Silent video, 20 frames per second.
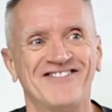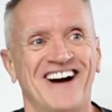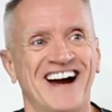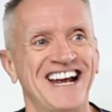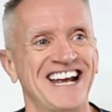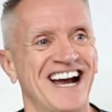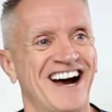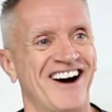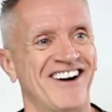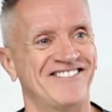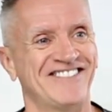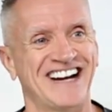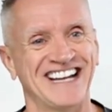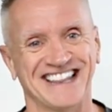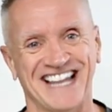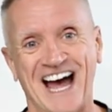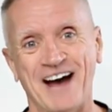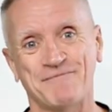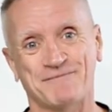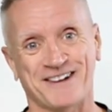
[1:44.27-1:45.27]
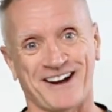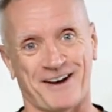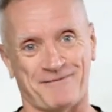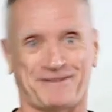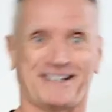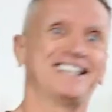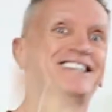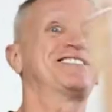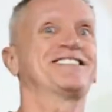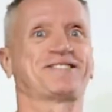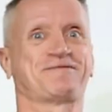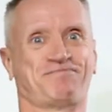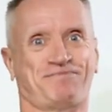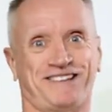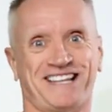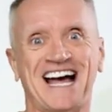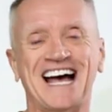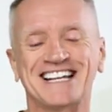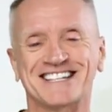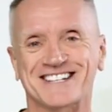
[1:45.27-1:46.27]
on my on my laptop, it just
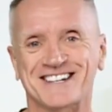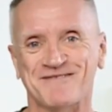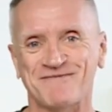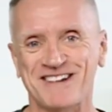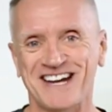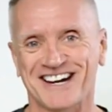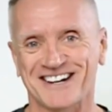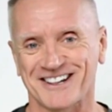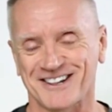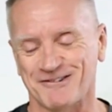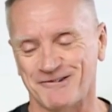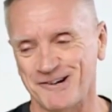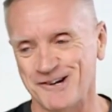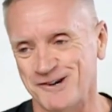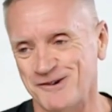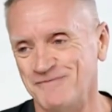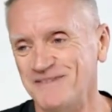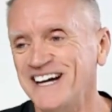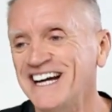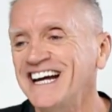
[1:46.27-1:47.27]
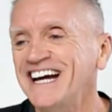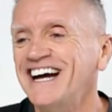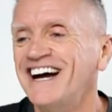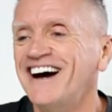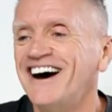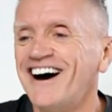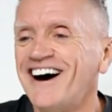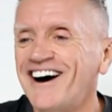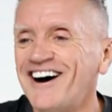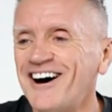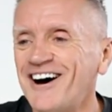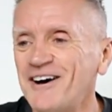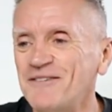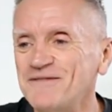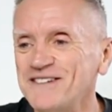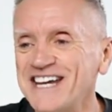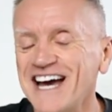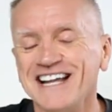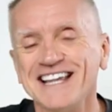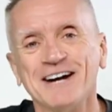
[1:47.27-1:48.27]
blasted me out of the room.
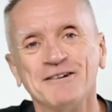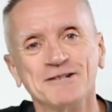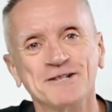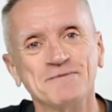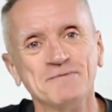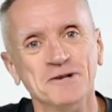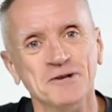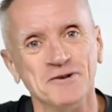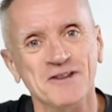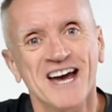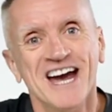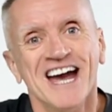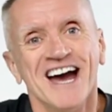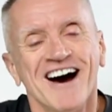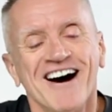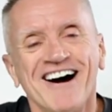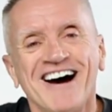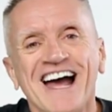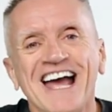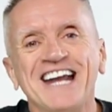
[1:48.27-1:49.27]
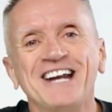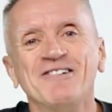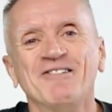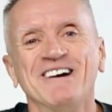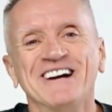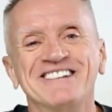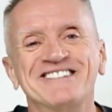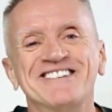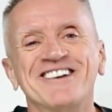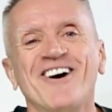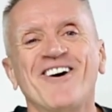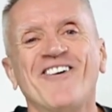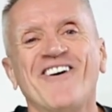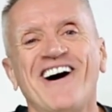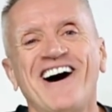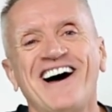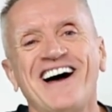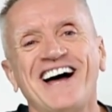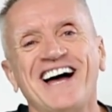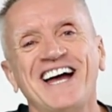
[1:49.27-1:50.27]
Um, yeah, that was smooth. Uh, anyway,
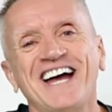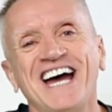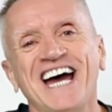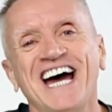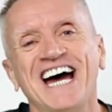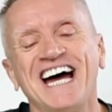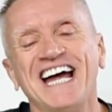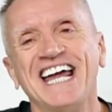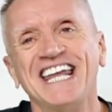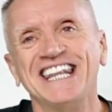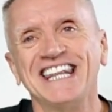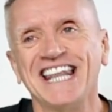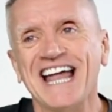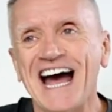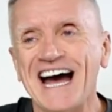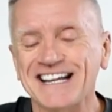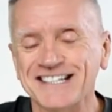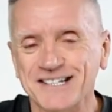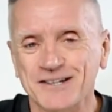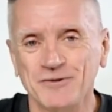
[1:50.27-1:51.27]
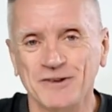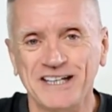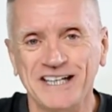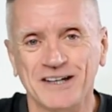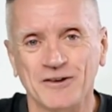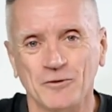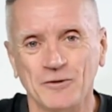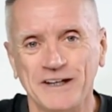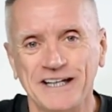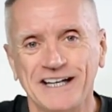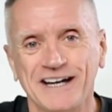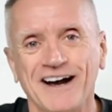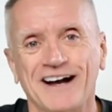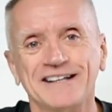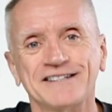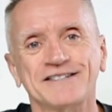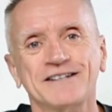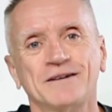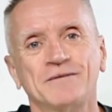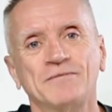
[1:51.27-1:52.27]
so uh, last week we
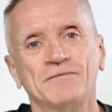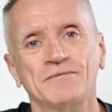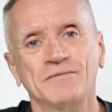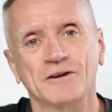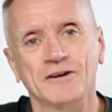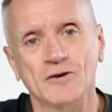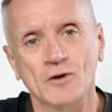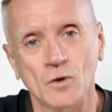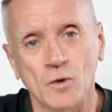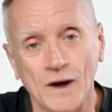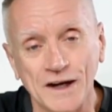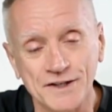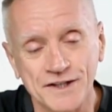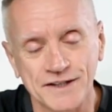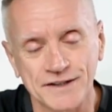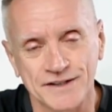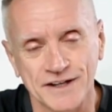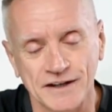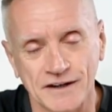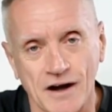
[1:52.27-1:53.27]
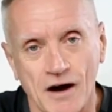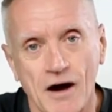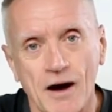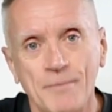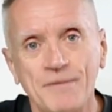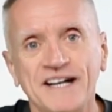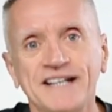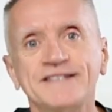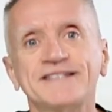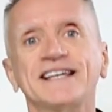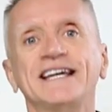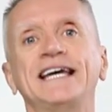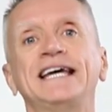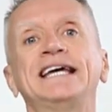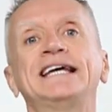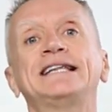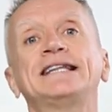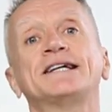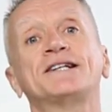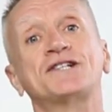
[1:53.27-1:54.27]
got some questions and comments
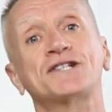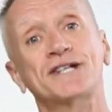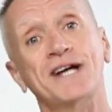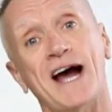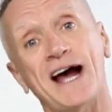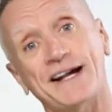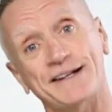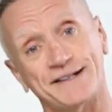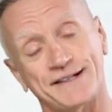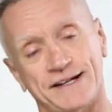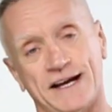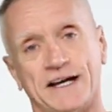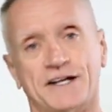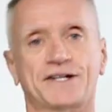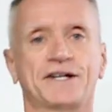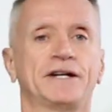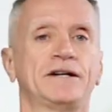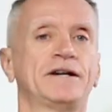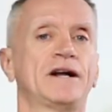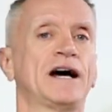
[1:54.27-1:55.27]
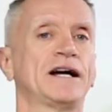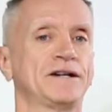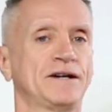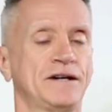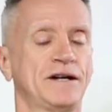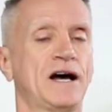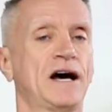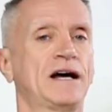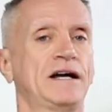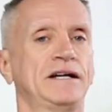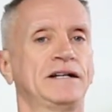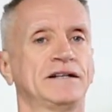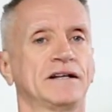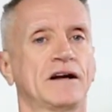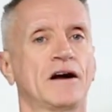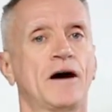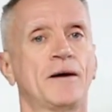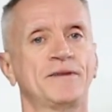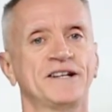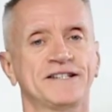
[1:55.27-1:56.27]
in the chat section, not not in
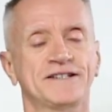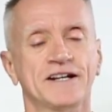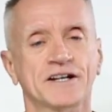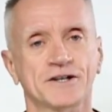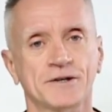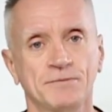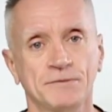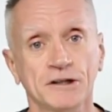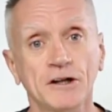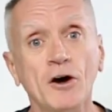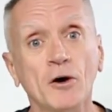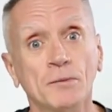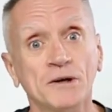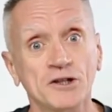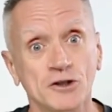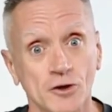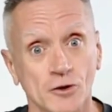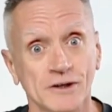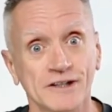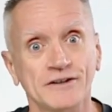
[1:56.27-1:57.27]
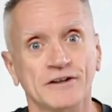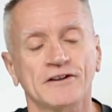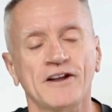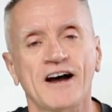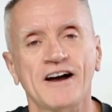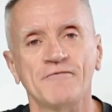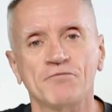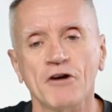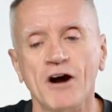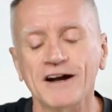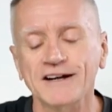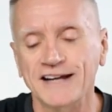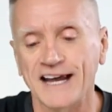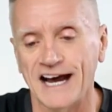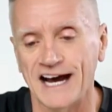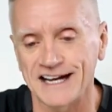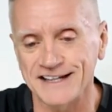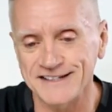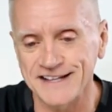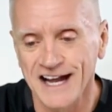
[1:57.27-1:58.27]
the comment section below, but during the live
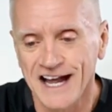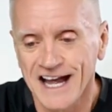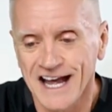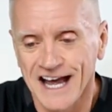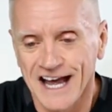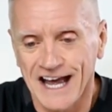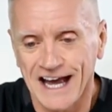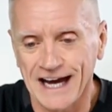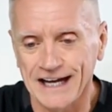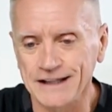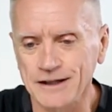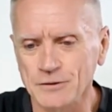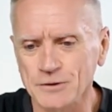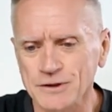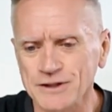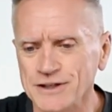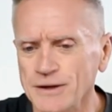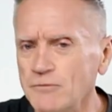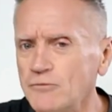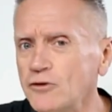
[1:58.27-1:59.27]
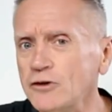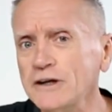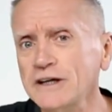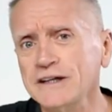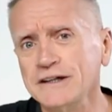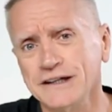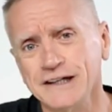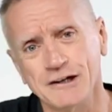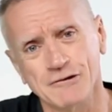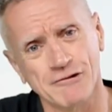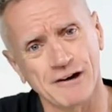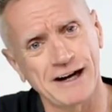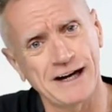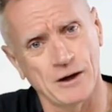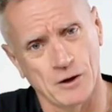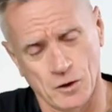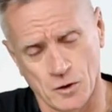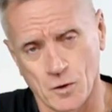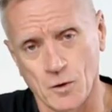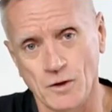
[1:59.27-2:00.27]
broadcast. And there were some really
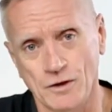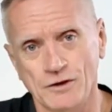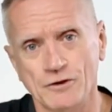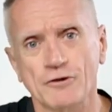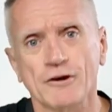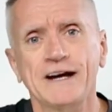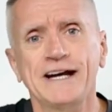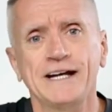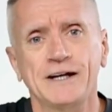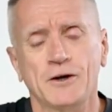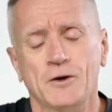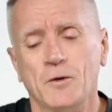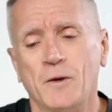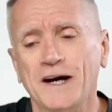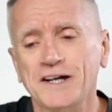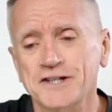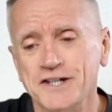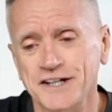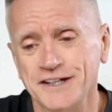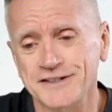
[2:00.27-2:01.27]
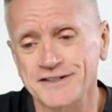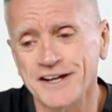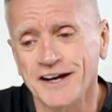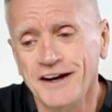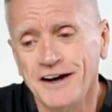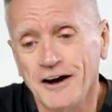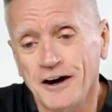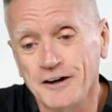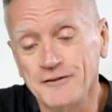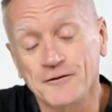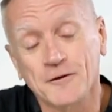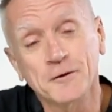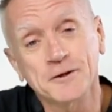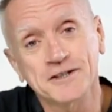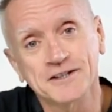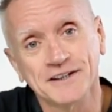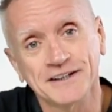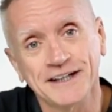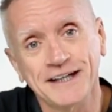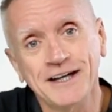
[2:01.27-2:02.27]
great, great questions.
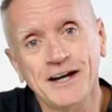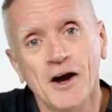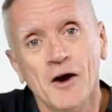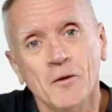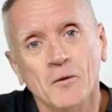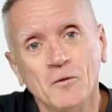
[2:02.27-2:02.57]
Unfortunately,